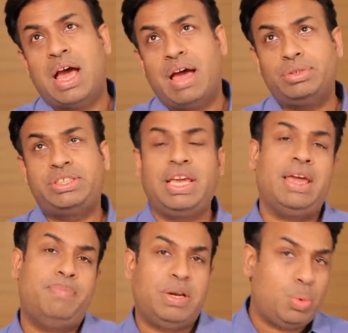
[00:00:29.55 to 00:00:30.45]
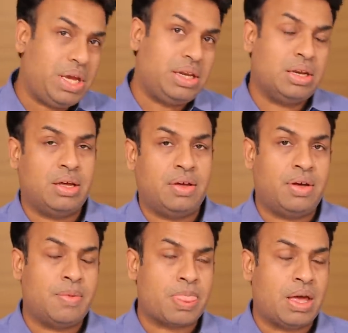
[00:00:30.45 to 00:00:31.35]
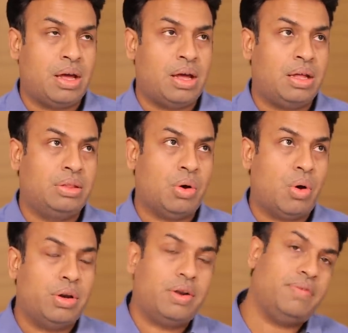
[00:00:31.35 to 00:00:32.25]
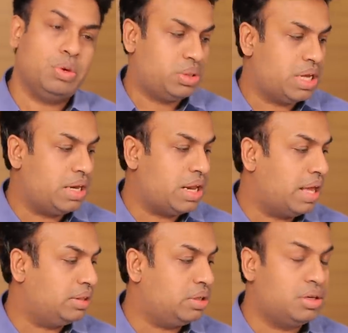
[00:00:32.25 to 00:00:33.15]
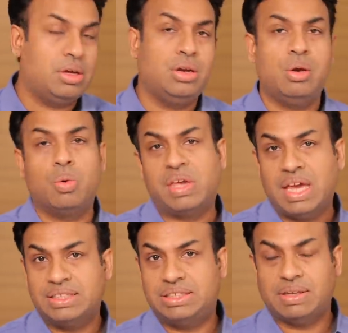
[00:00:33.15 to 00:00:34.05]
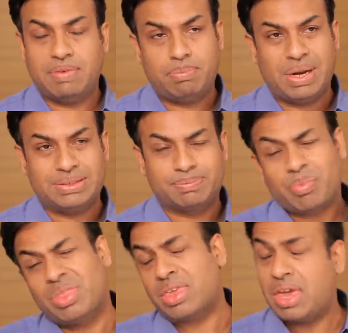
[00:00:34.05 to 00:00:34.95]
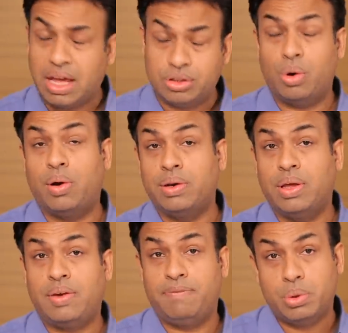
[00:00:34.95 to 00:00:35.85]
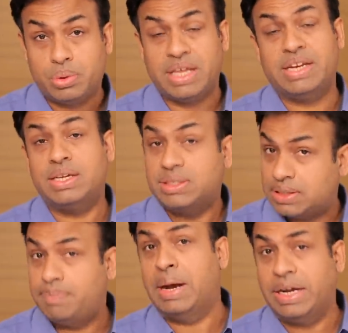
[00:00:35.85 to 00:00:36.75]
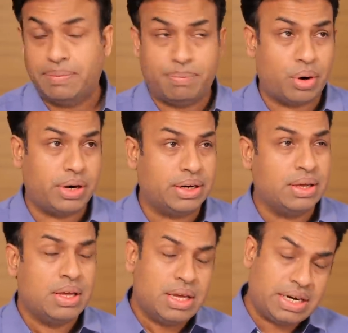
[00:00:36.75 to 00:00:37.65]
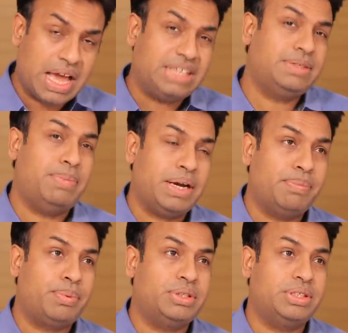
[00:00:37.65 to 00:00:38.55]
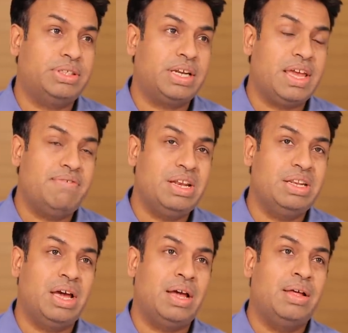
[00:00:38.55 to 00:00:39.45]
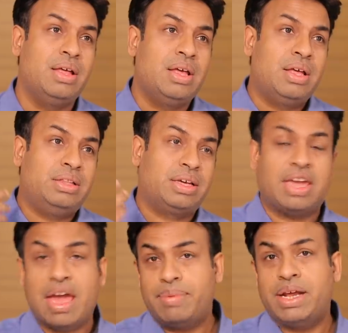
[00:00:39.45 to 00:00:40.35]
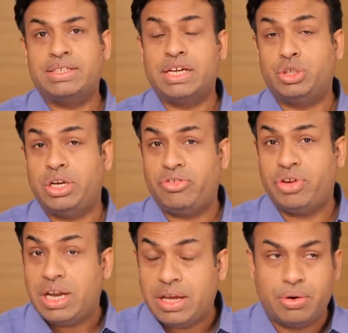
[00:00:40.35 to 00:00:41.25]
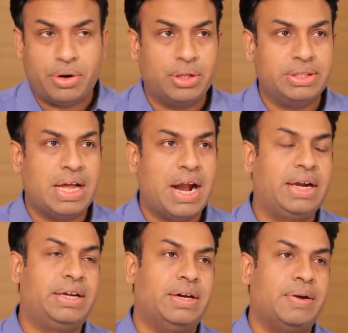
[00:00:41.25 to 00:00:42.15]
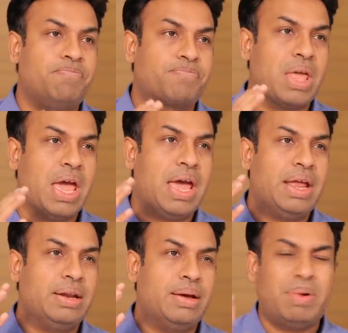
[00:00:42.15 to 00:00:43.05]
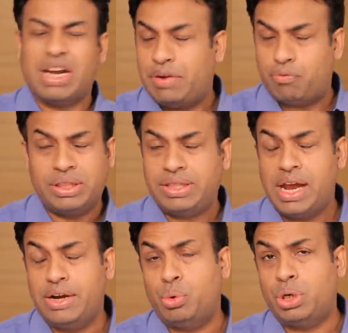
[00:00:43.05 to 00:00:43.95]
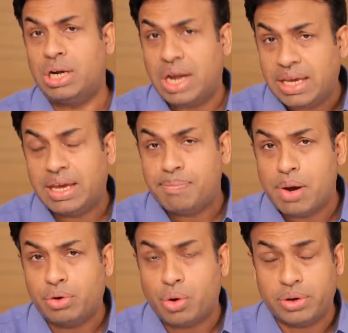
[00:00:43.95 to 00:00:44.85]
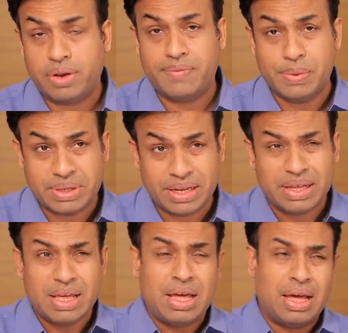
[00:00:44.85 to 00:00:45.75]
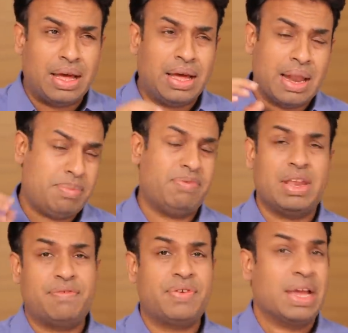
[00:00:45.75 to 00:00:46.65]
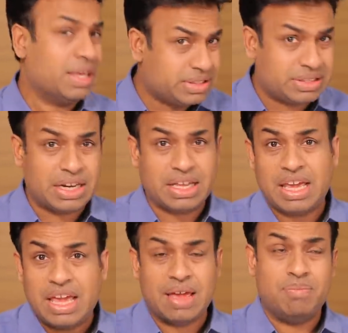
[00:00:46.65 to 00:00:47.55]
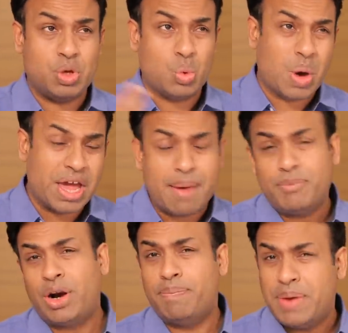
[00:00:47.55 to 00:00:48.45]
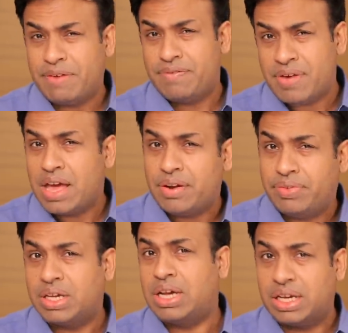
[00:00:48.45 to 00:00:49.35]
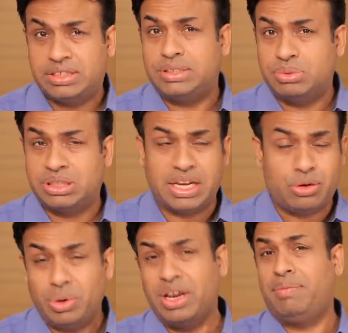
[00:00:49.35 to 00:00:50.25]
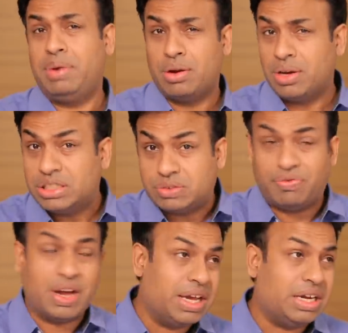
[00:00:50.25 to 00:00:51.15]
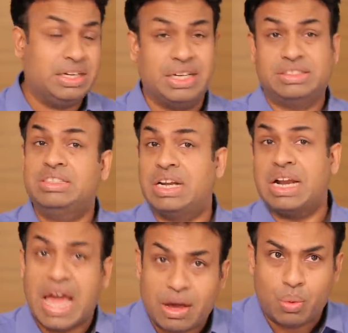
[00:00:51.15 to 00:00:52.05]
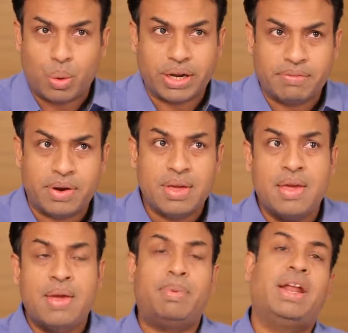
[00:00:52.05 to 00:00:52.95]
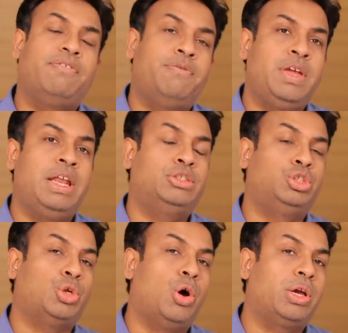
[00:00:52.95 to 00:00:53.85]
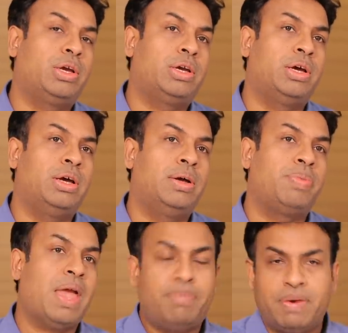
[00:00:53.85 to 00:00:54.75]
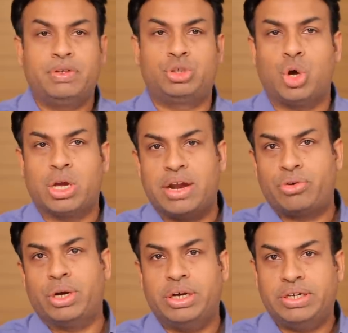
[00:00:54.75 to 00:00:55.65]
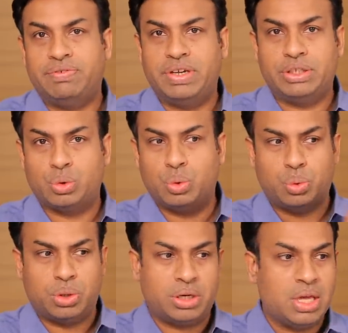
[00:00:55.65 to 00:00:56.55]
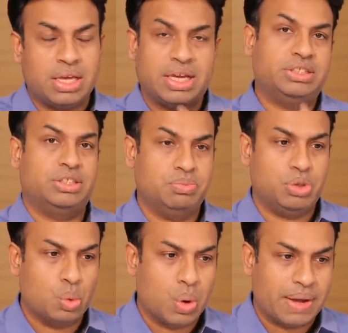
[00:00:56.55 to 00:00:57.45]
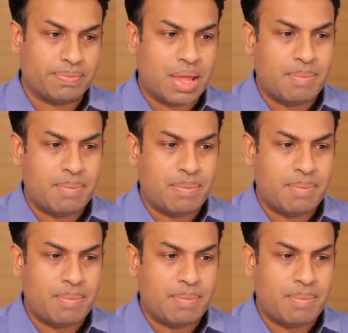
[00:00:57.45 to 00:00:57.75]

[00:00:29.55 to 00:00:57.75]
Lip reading: I would say between the Honor View 10 and the Nokia 7 Plus, yeah, the Honor View 10 is a better product. It has a better processor. Even the camera is actually really good on that. One thing I don't like about Honor View 10, I'll be very frank, is that EMUI. I'm not a big fan of the custom skin. Don't get me wrong, it's fine. It doesn't lag or whatever. But I feel I prefer stock Android interface over custom UI.